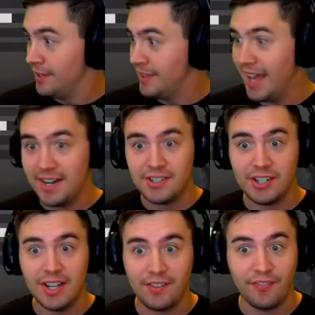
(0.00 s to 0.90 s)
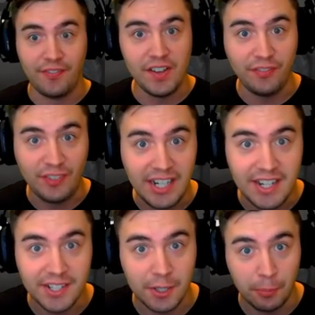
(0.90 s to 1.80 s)
That is like 50
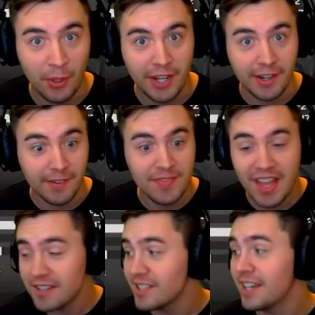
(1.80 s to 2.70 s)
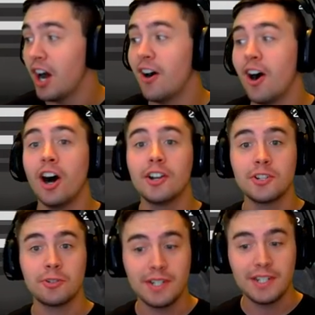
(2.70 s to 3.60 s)
discipline! That is like
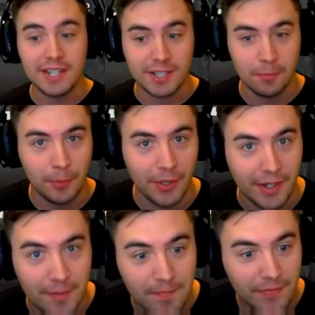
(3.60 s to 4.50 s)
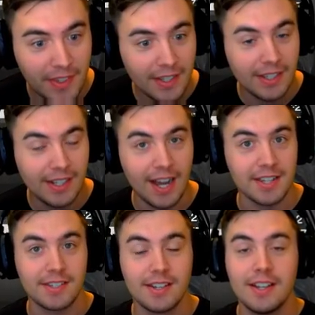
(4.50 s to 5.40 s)
100 discipline!
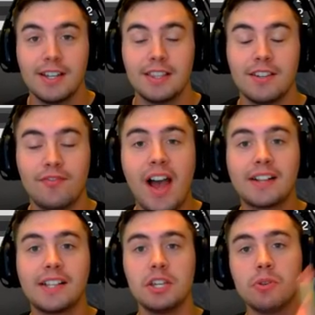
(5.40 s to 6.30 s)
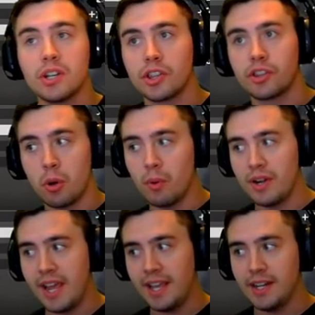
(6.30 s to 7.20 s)
Guys, the fact that you can throw a
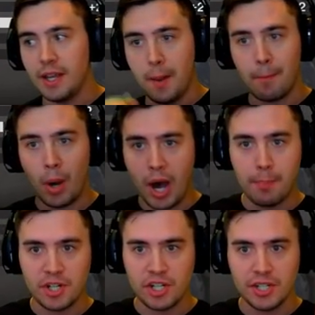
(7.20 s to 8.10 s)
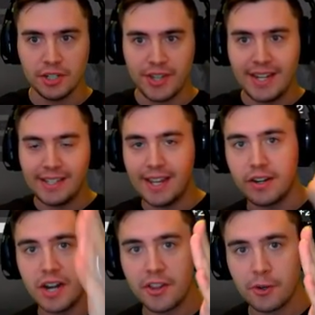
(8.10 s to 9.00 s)
nade, pop a shield, and get
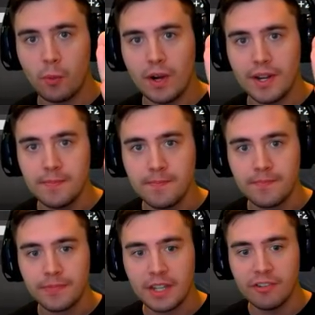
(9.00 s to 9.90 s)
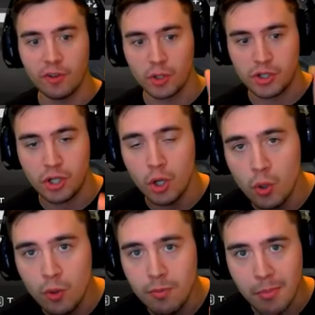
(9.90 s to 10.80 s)
another one for
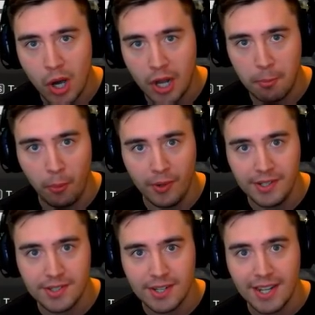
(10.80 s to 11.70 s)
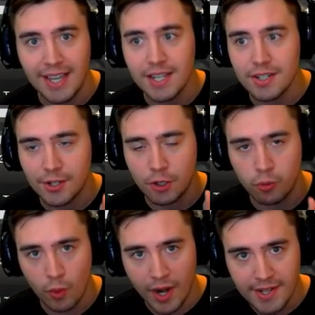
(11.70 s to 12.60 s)
2 mod points is
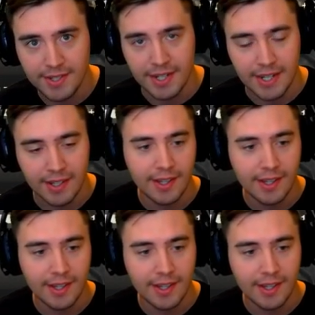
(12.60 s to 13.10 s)
crazy.